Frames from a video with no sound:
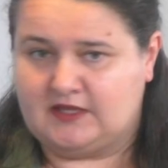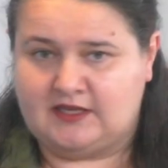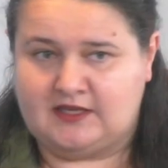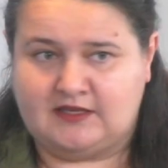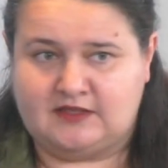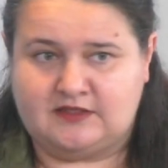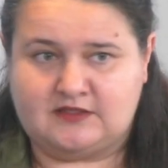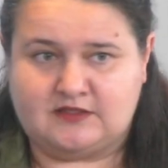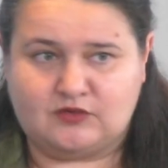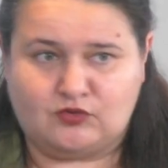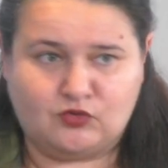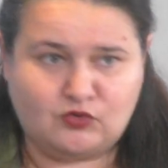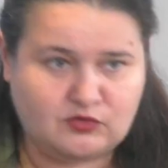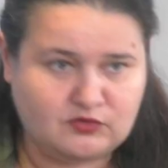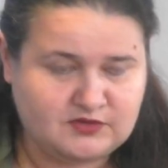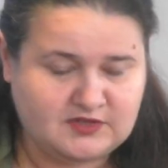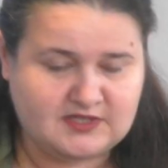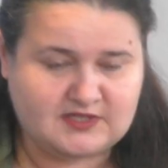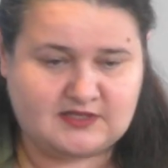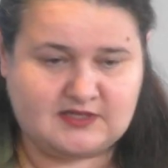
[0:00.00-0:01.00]
And
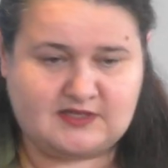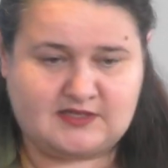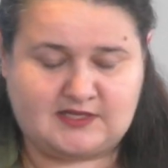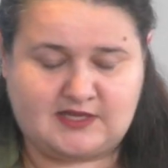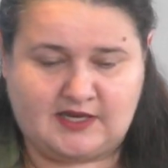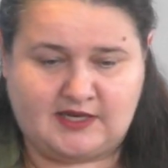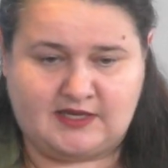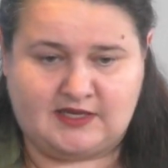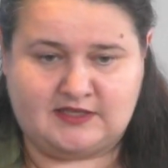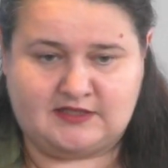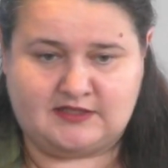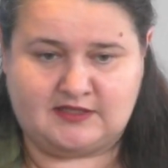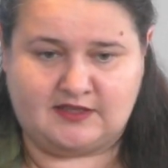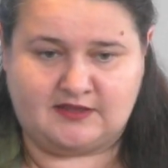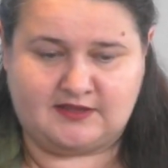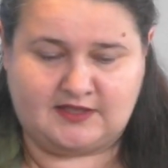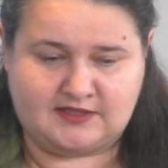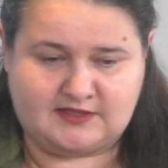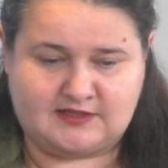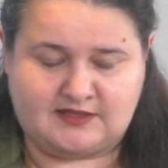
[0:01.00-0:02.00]
all the society,
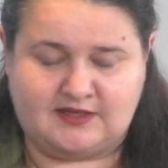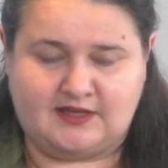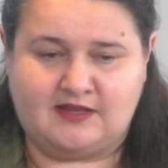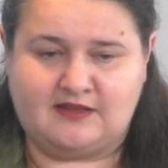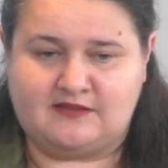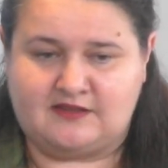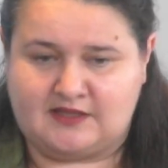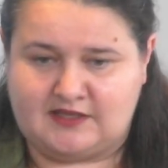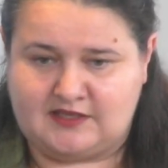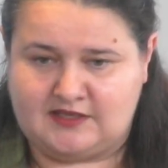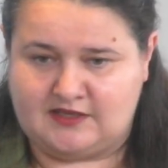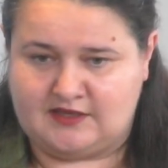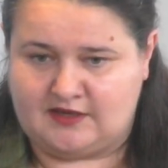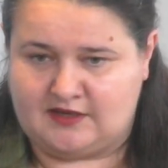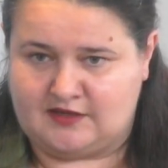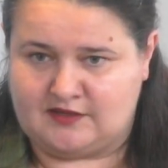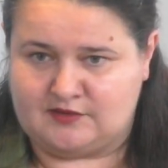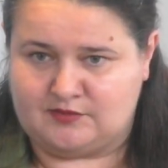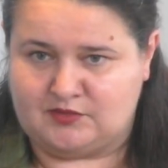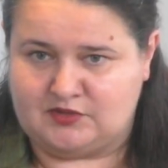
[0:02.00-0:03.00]
and that's another key
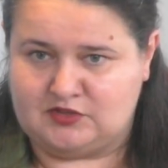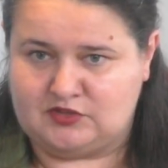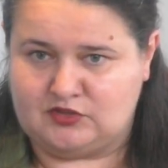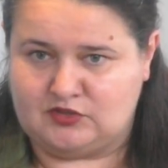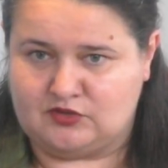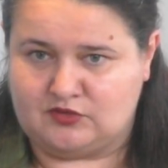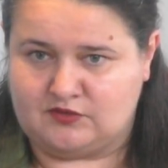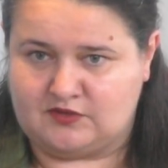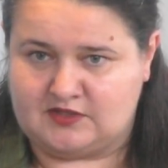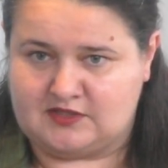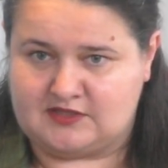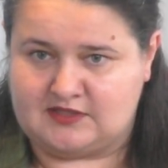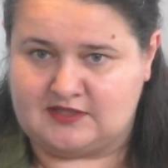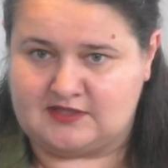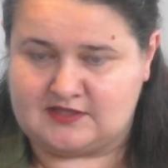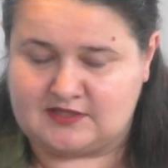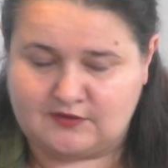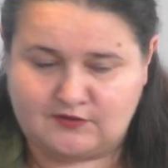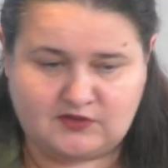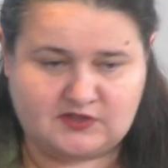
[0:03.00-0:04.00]
element, you know, this, the
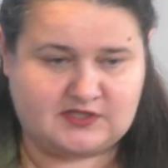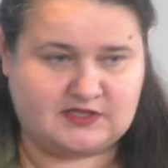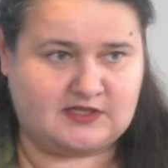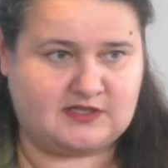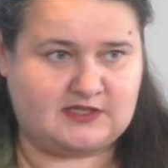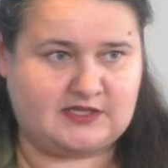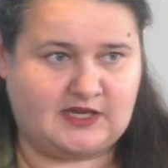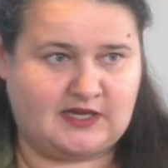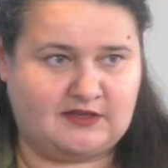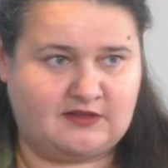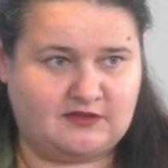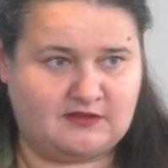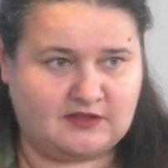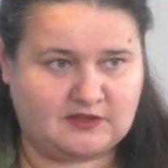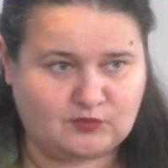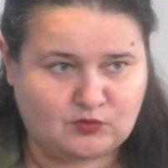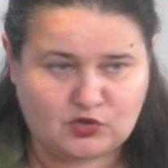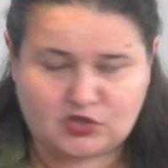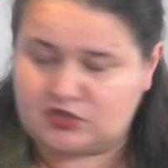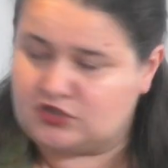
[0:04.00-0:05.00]
civil society
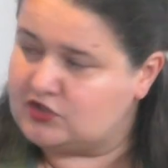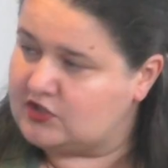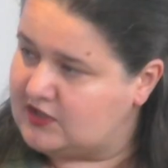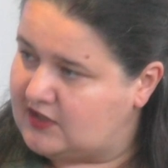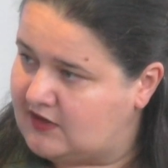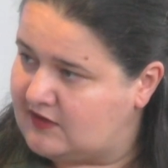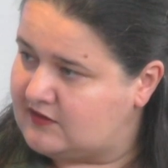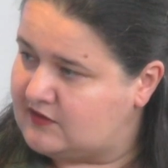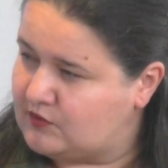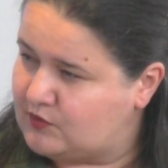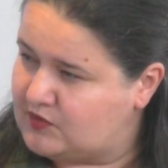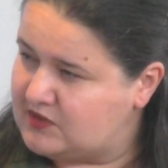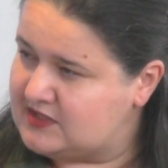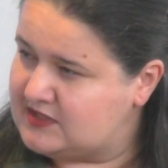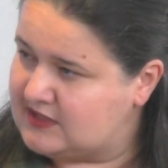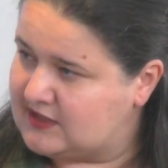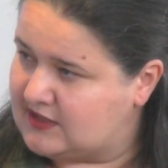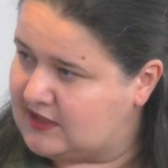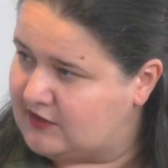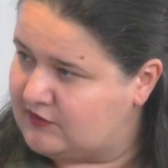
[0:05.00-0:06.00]
that work together
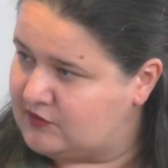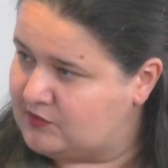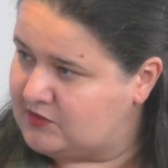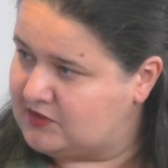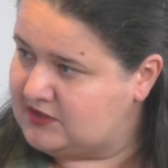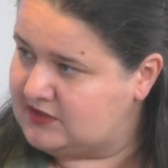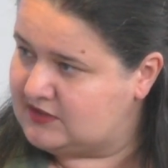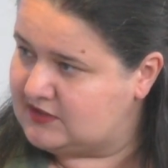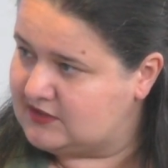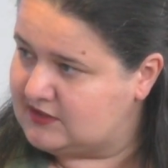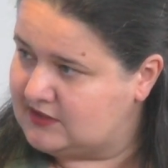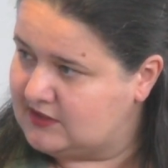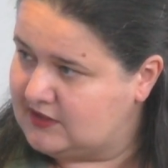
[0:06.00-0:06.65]
with the government.